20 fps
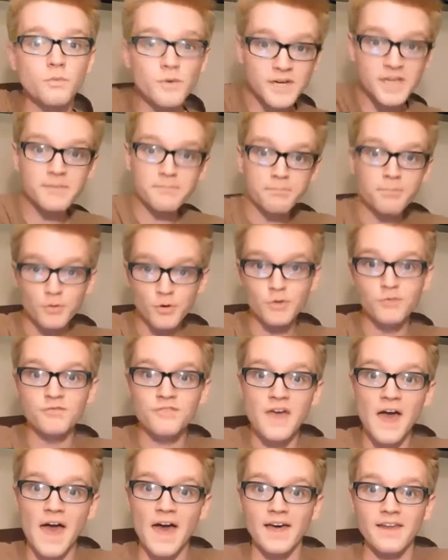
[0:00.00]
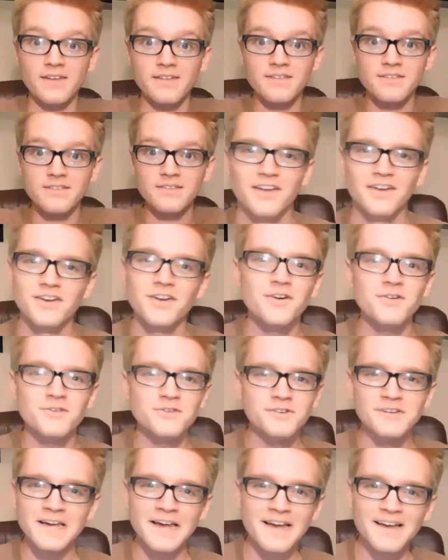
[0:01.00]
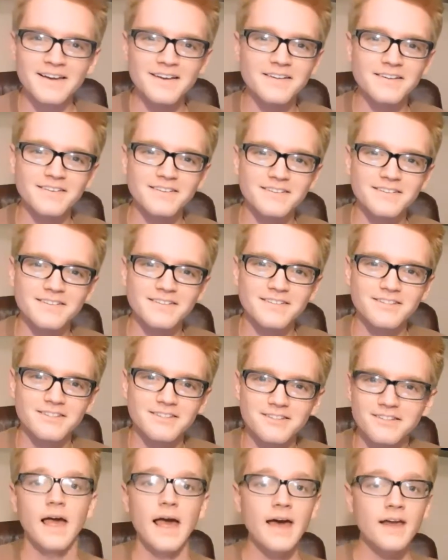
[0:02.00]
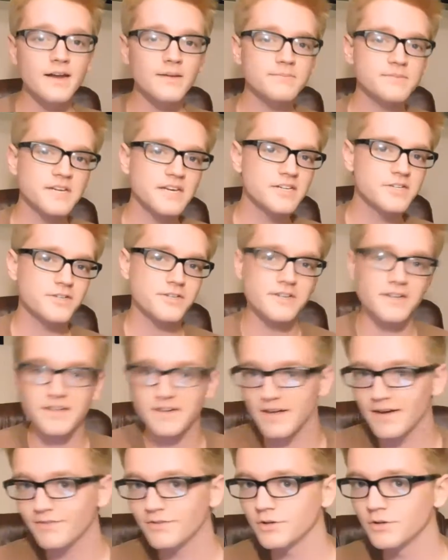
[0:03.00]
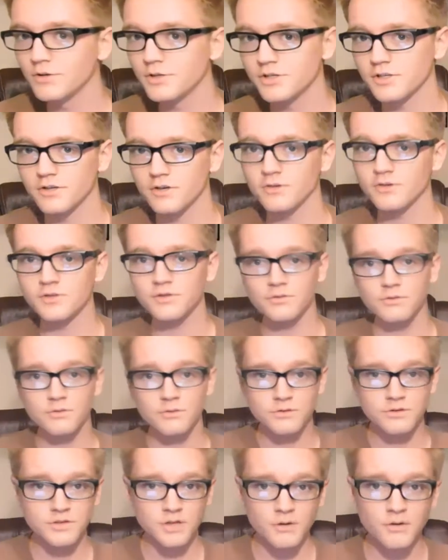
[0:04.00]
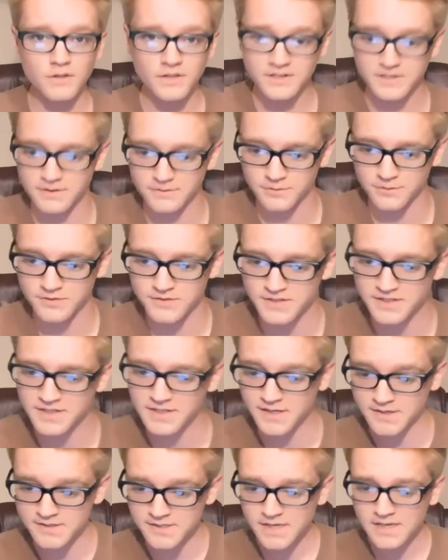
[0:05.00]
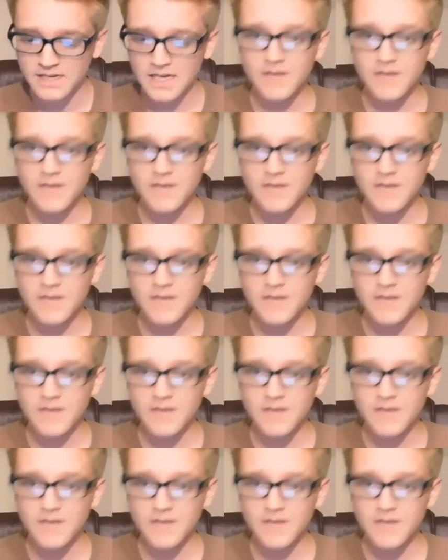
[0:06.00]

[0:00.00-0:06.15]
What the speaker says: We can prove that! No, you can't. Adaptation and evolution are two totally different things.